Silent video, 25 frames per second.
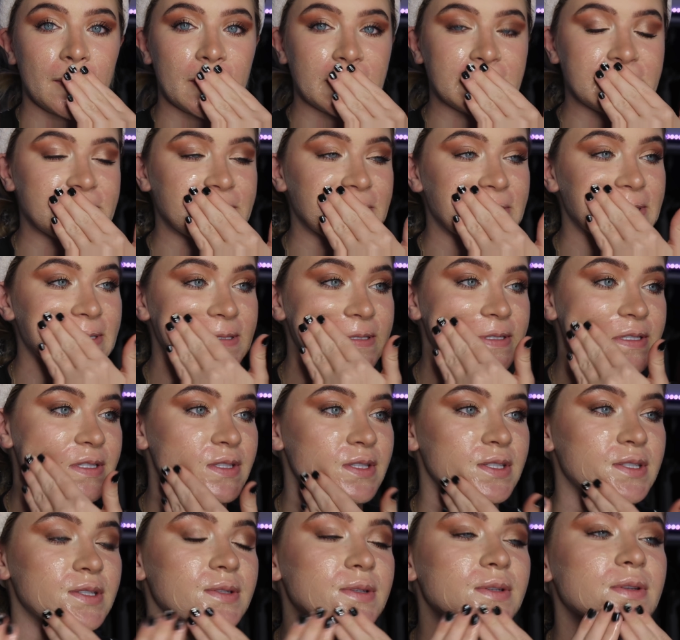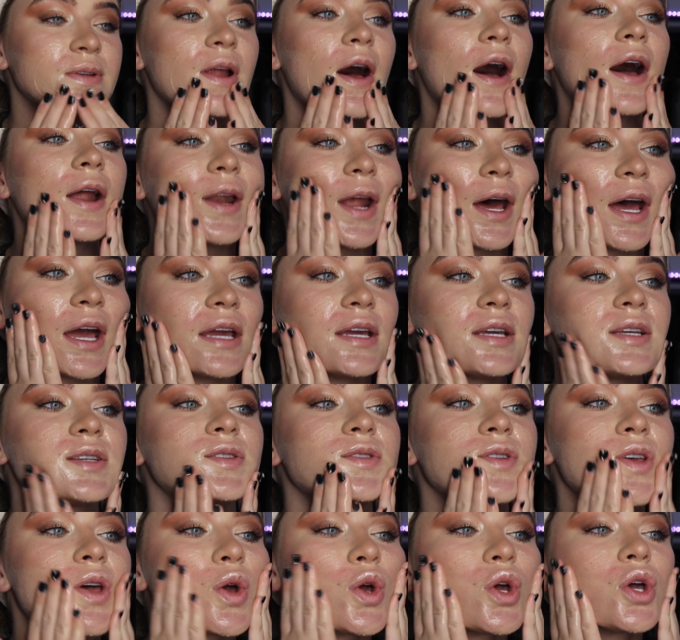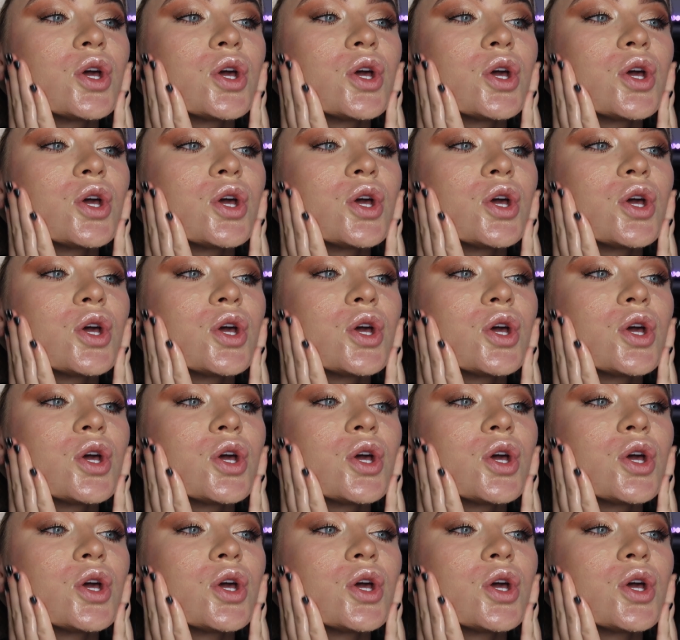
which was not nice.